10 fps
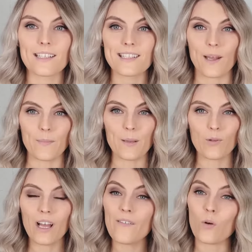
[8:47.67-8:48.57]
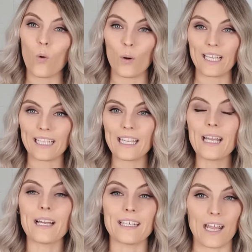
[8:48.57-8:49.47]
Some people have
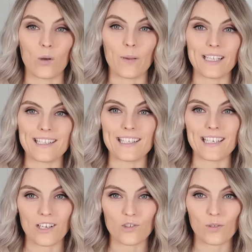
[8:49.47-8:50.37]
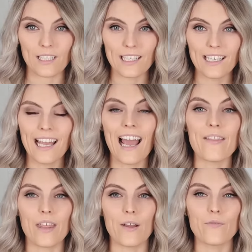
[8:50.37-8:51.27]
oily nail beds naturally,
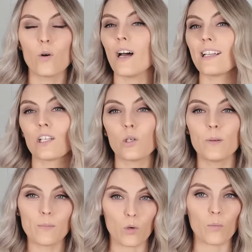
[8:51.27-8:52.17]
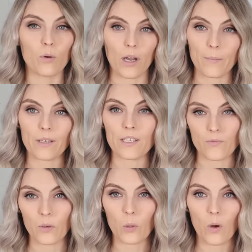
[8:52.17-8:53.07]
and therefore a little bit more prep is
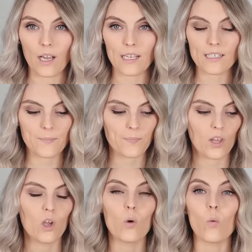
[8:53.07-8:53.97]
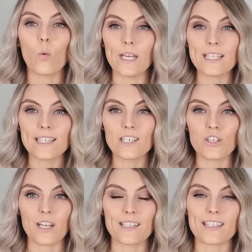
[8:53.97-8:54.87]
required. We
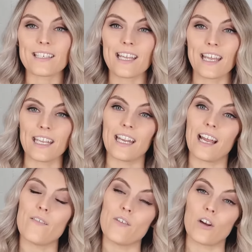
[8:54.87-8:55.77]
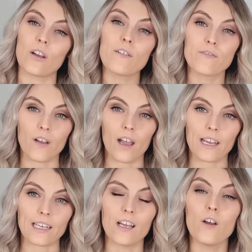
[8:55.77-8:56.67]
suggest taking a very
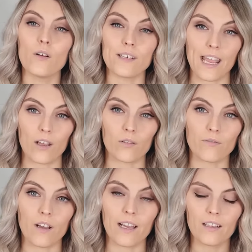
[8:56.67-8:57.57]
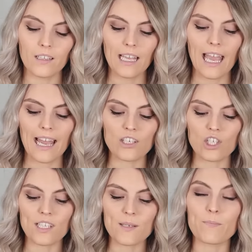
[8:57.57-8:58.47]
fine nail file and
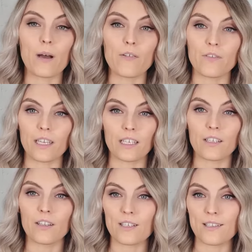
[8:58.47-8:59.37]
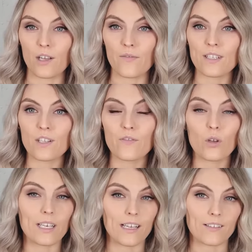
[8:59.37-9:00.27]
just buffing the surface of
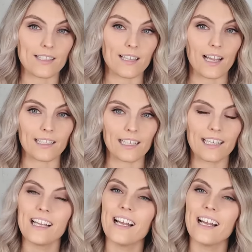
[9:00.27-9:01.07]
your nail slightly.